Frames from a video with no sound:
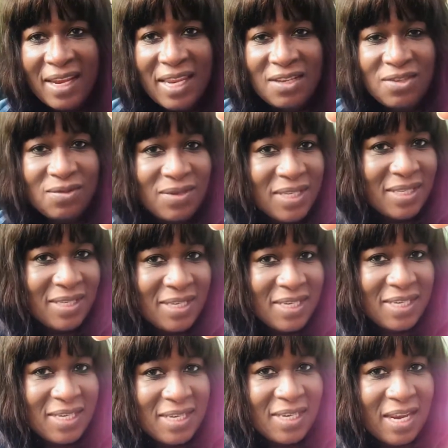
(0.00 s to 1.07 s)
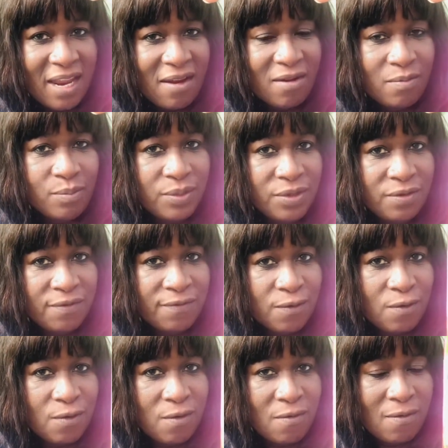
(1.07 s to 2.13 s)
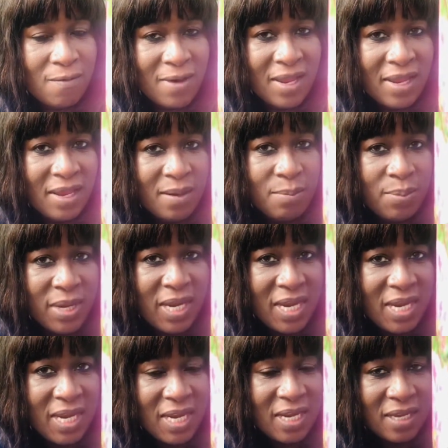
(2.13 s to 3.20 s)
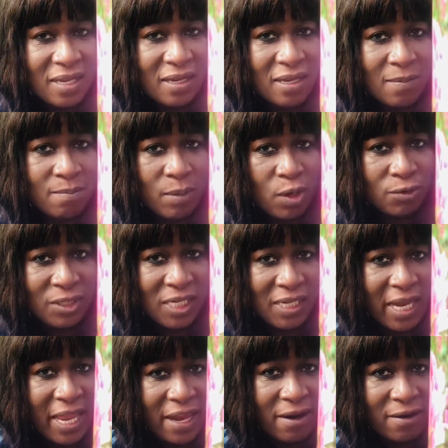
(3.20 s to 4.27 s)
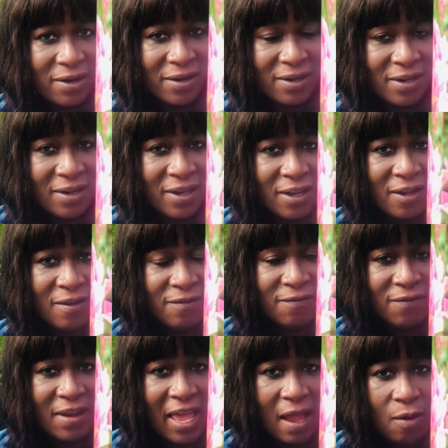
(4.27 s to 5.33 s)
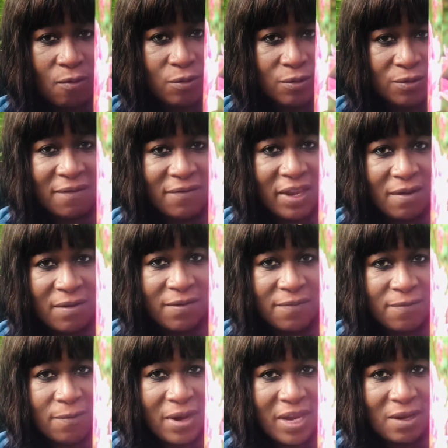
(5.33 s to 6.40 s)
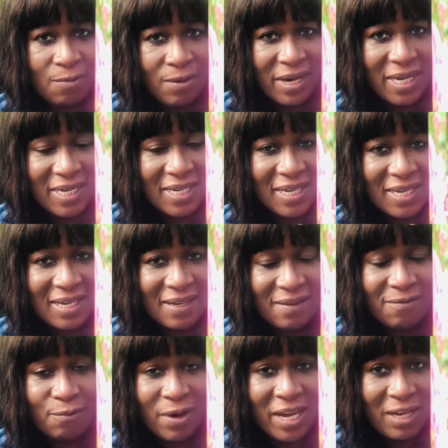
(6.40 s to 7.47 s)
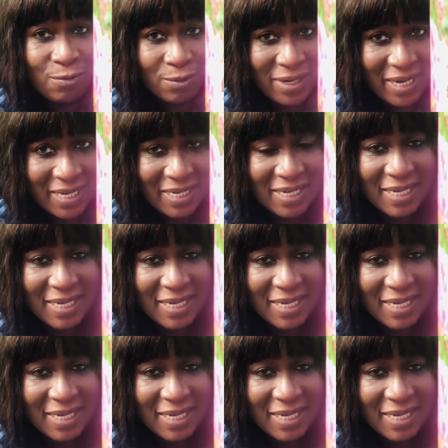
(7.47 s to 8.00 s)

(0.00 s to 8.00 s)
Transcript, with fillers: as you can see they are beautiful pink multi-layered flowers very fragrant fragrant